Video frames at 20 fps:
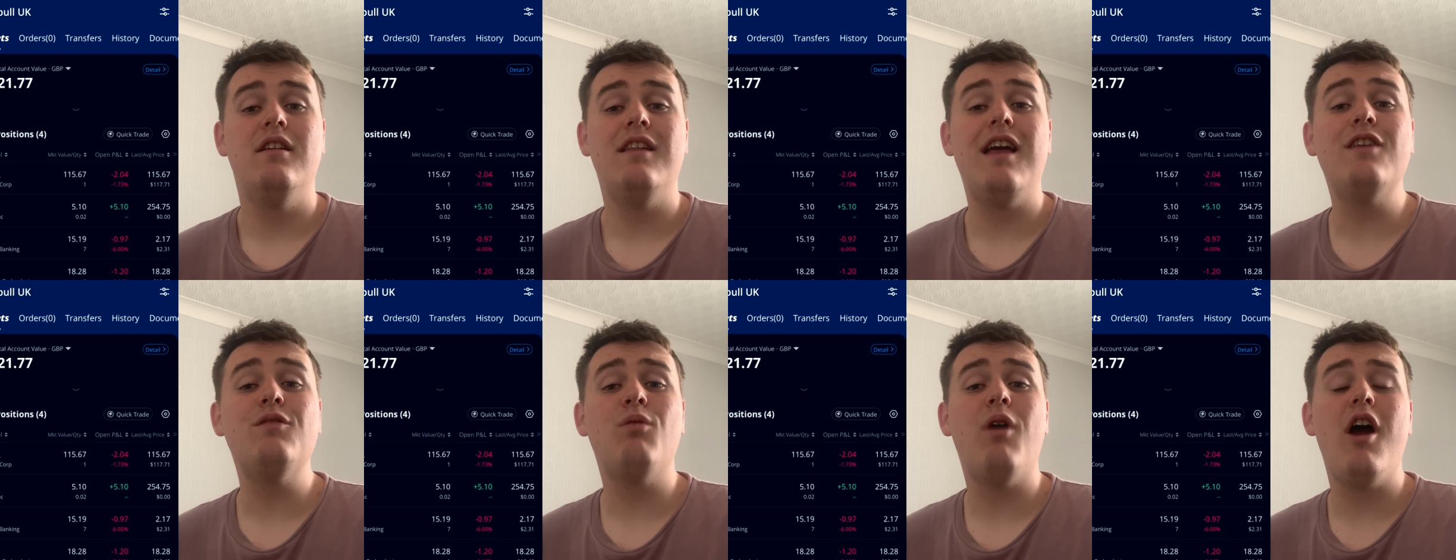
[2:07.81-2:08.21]

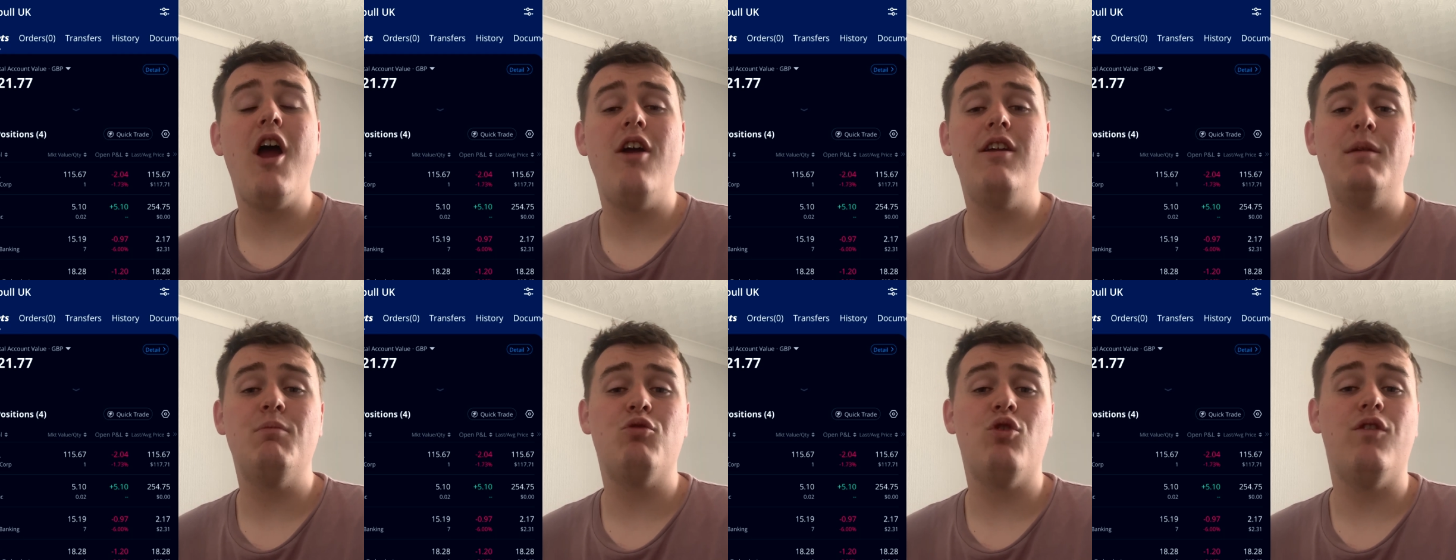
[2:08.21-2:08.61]
That's why I
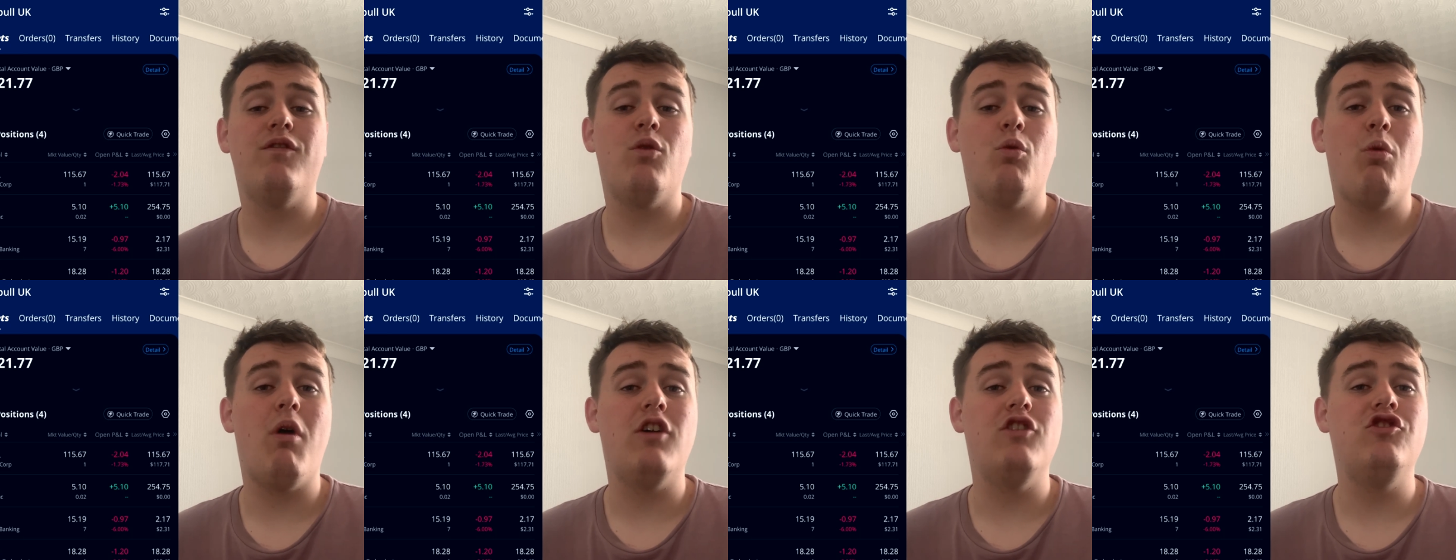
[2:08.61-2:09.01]
only brought the
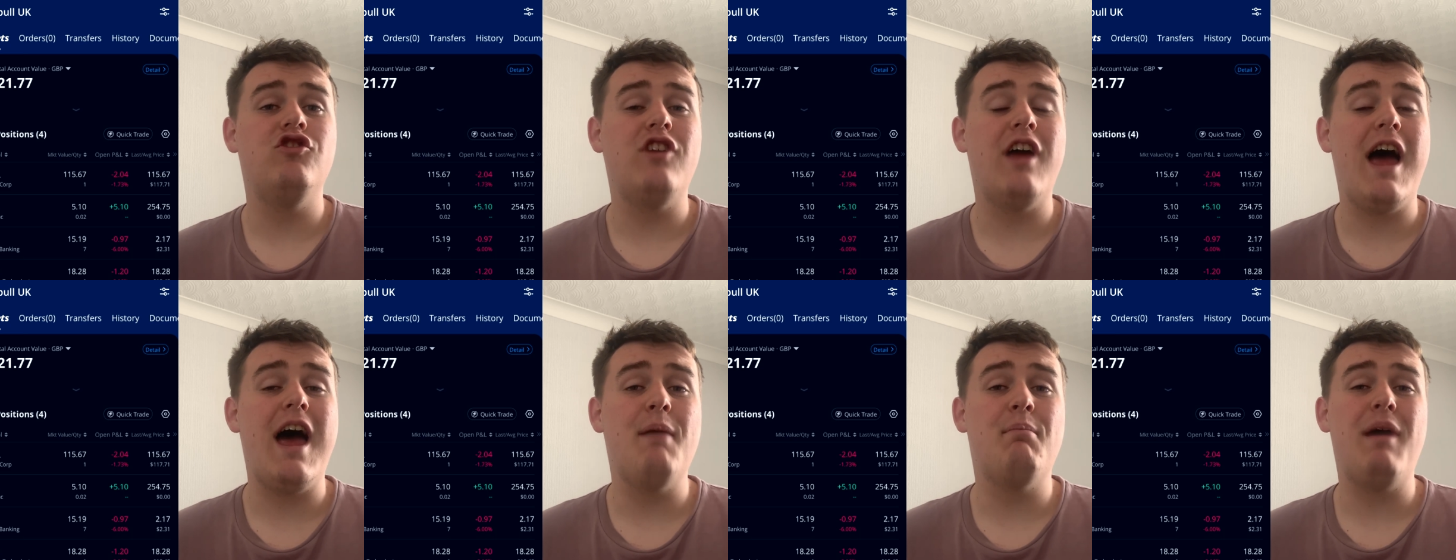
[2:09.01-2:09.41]
one
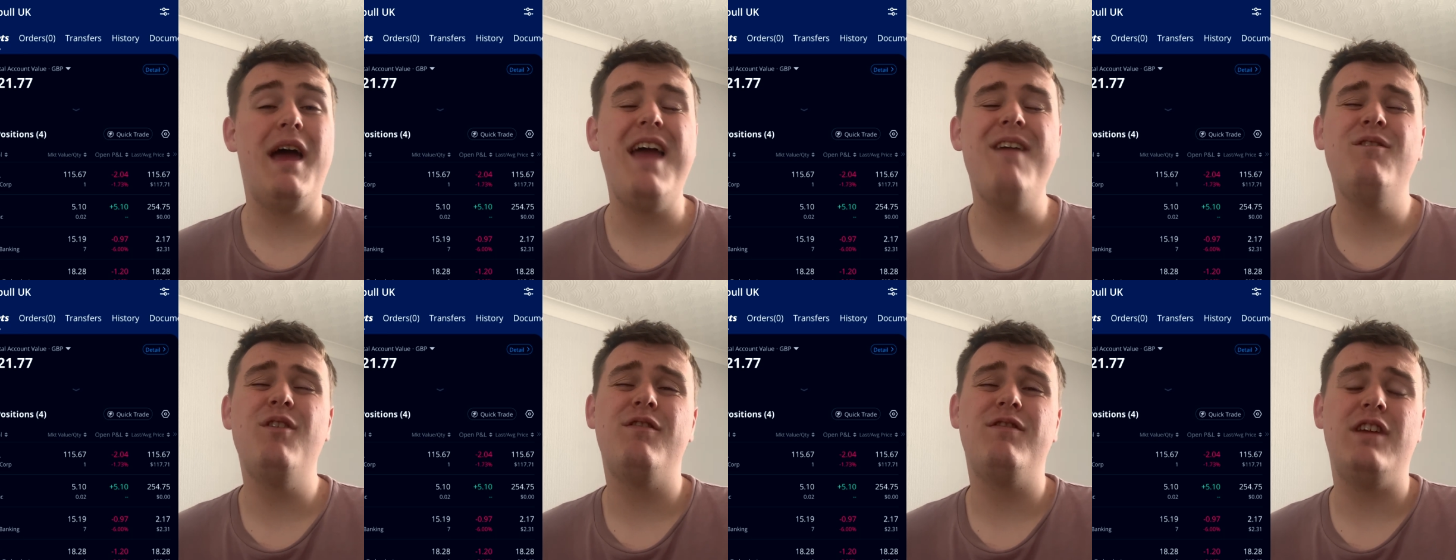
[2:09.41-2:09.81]
share, but
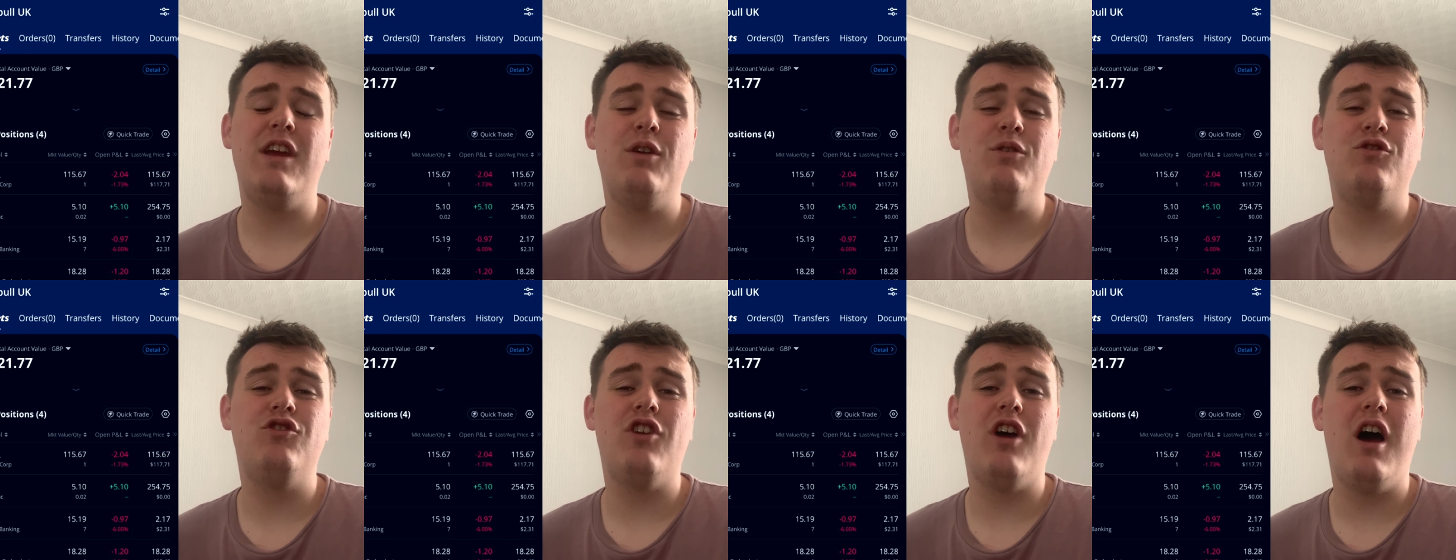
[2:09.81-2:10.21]
in the
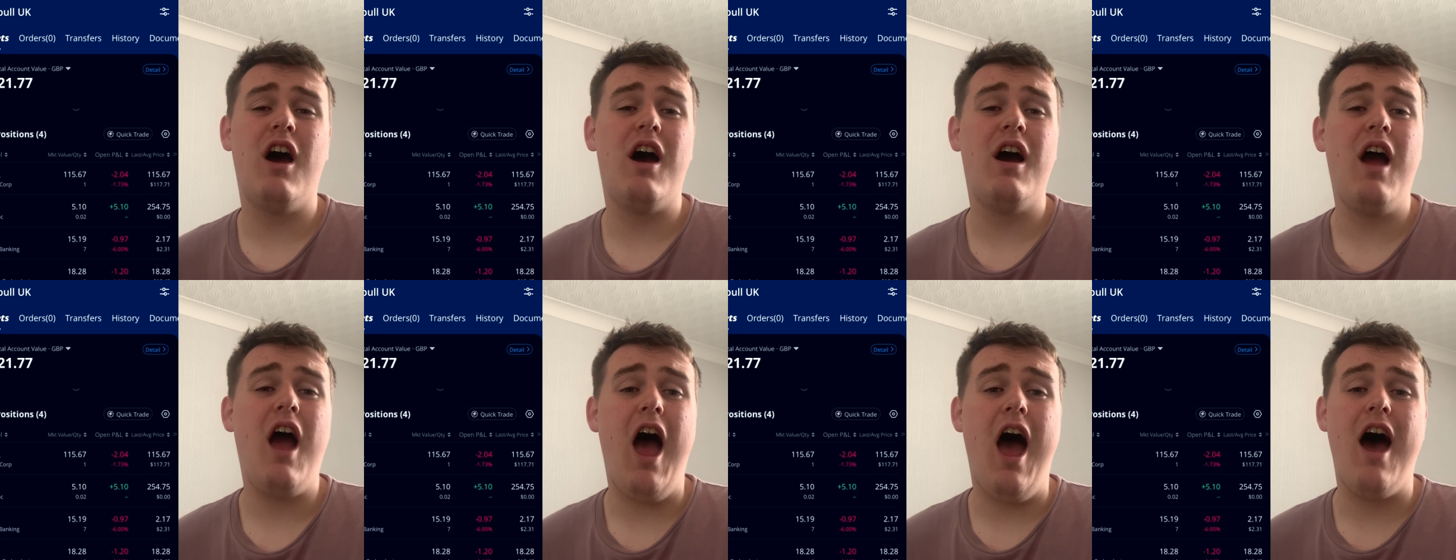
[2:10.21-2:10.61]
future
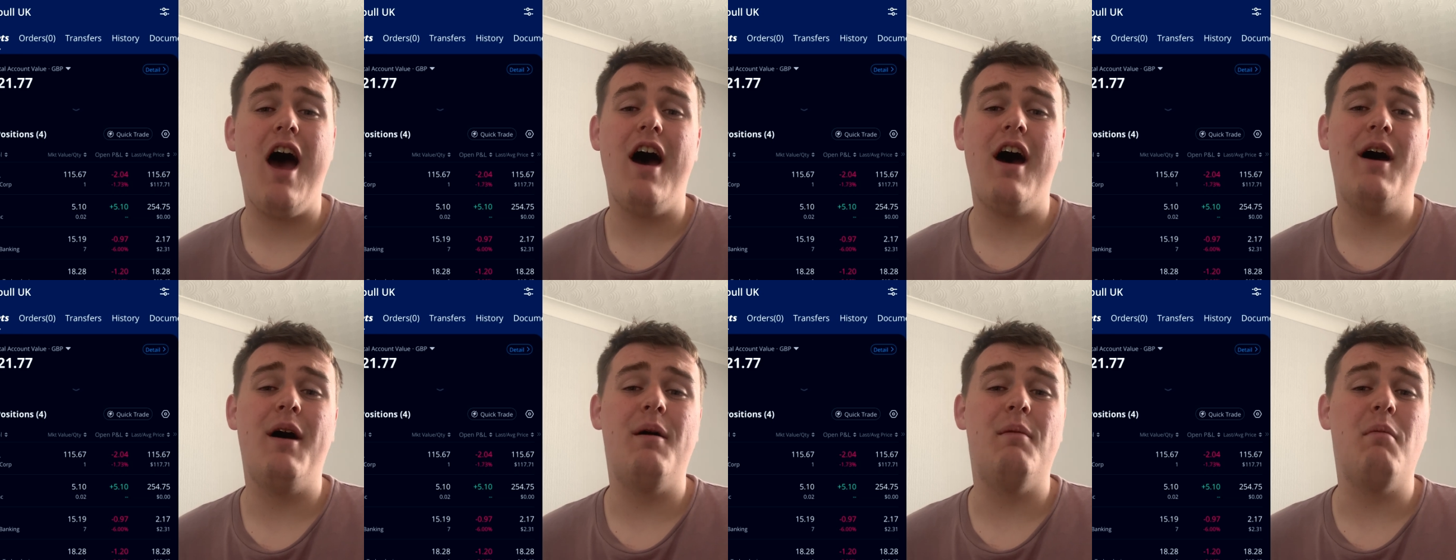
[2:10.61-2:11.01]

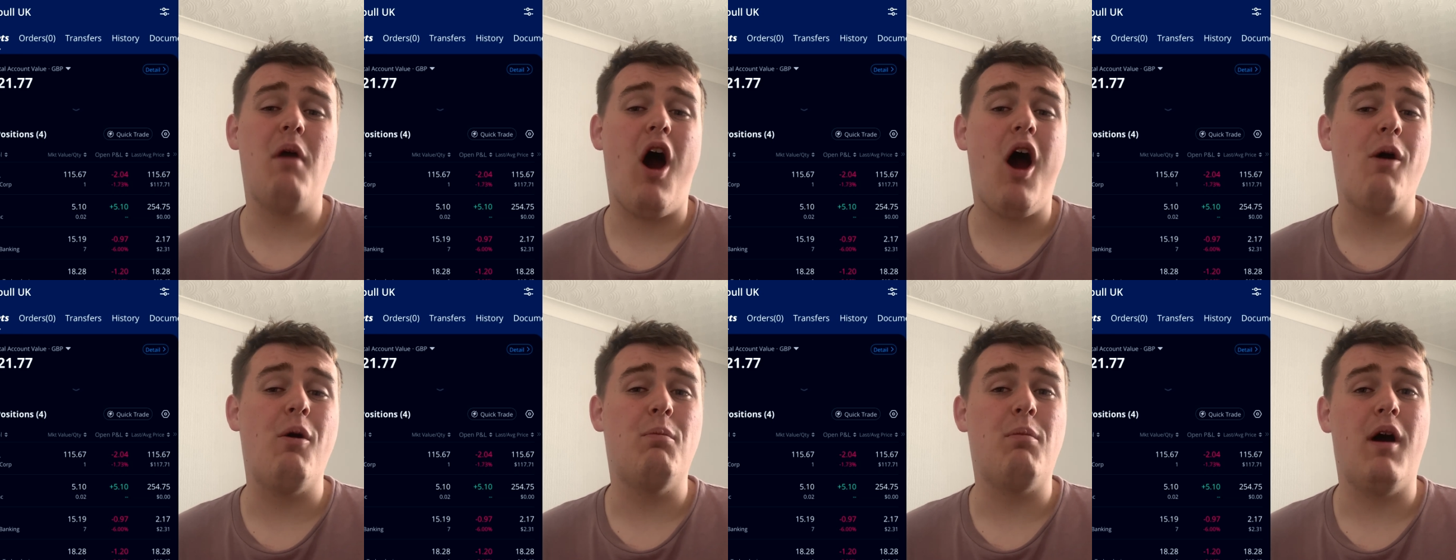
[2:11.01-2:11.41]

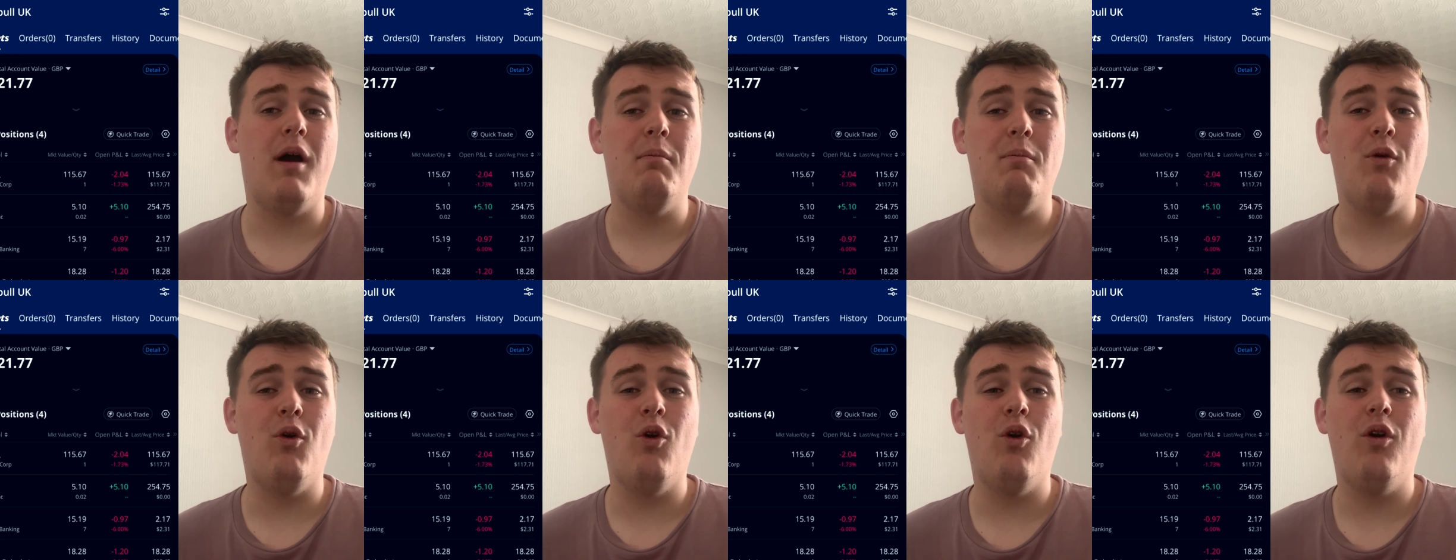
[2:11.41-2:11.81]
I will buy
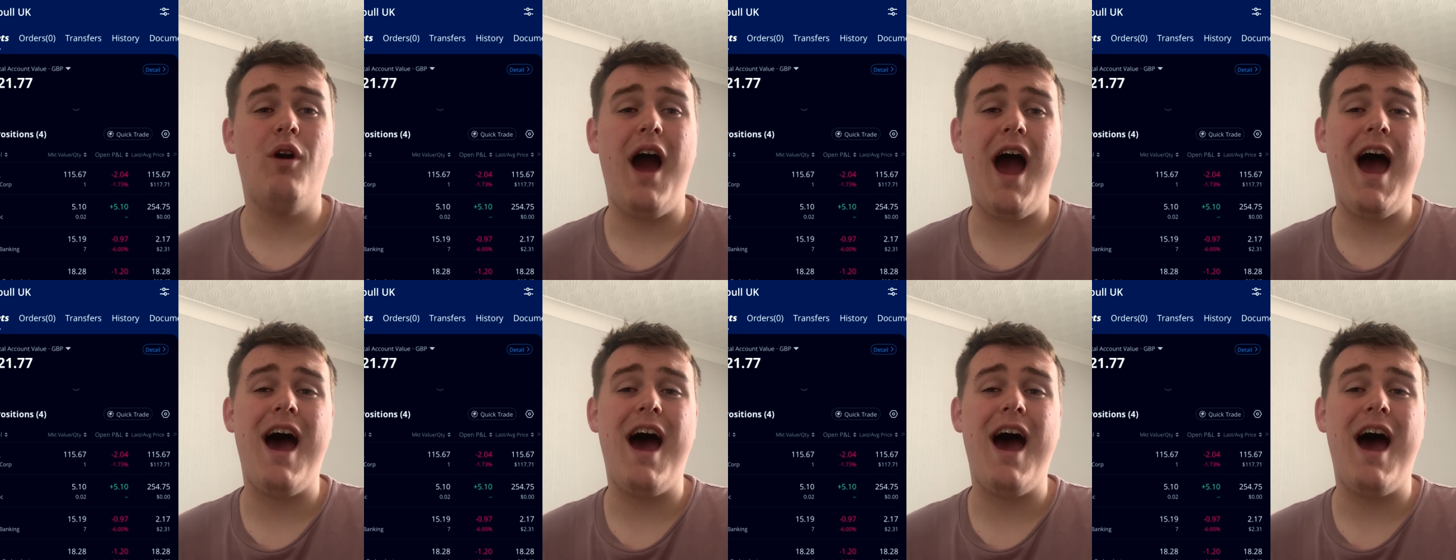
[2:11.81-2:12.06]
more.